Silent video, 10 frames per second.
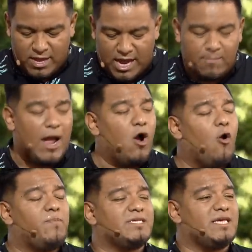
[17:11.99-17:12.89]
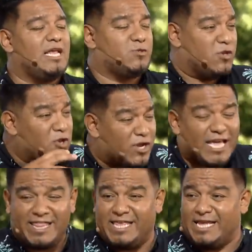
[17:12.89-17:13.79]
And my hope is that as we look
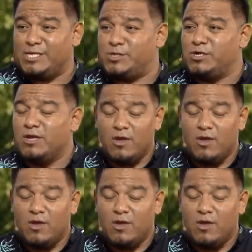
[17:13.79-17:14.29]
at this,